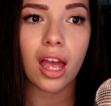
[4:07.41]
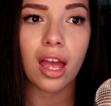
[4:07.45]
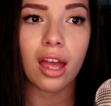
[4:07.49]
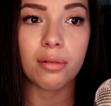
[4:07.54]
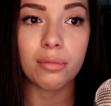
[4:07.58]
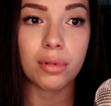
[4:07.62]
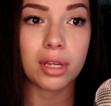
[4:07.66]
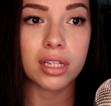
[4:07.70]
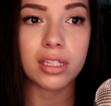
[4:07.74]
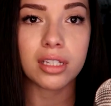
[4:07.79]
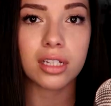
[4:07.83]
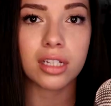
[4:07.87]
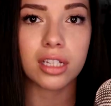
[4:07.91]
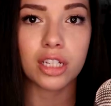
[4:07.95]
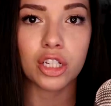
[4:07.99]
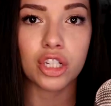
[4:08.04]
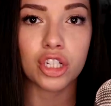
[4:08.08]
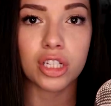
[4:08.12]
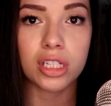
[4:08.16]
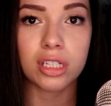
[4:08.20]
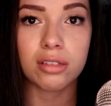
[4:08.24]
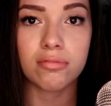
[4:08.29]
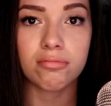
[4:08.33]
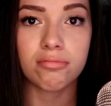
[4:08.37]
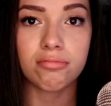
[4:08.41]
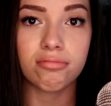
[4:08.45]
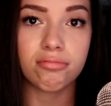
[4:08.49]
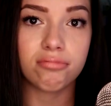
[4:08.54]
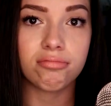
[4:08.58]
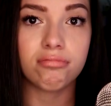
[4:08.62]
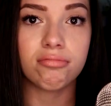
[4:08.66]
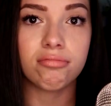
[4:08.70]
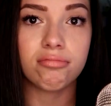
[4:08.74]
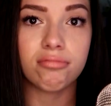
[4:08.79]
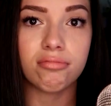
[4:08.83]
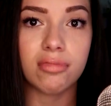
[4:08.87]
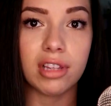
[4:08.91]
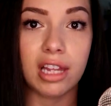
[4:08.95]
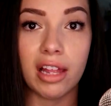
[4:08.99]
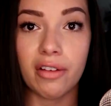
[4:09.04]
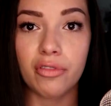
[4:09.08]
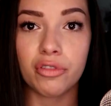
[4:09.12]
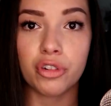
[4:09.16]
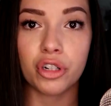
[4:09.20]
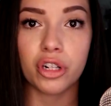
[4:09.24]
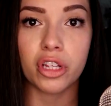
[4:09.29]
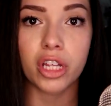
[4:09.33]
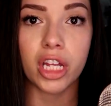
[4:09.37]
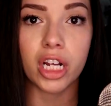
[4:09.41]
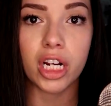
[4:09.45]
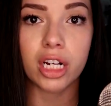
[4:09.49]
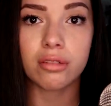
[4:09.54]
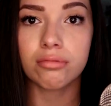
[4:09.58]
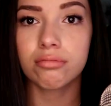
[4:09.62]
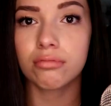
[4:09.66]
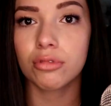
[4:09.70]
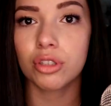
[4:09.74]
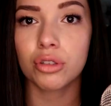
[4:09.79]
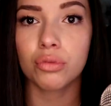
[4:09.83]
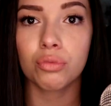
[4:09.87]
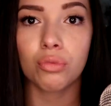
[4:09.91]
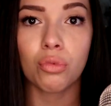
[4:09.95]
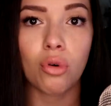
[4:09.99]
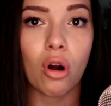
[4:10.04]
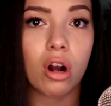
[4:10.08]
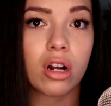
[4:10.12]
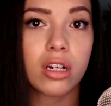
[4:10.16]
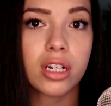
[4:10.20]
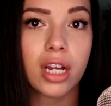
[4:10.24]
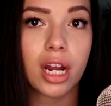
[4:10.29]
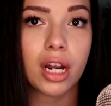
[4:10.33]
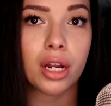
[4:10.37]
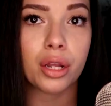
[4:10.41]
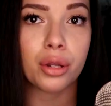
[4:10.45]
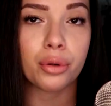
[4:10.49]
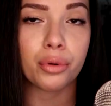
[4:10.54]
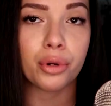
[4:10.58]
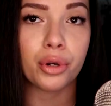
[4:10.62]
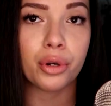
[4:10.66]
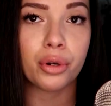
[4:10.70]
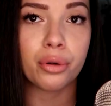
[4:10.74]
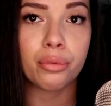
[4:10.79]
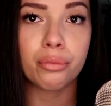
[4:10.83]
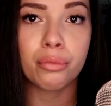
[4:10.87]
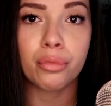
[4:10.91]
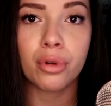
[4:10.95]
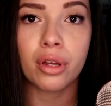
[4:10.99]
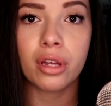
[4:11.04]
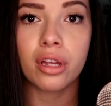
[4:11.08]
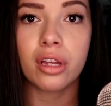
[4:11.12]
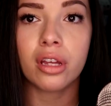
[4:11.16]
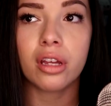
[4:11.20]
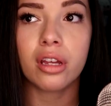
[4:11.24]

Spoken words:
and basically just left her there, just walked out of the room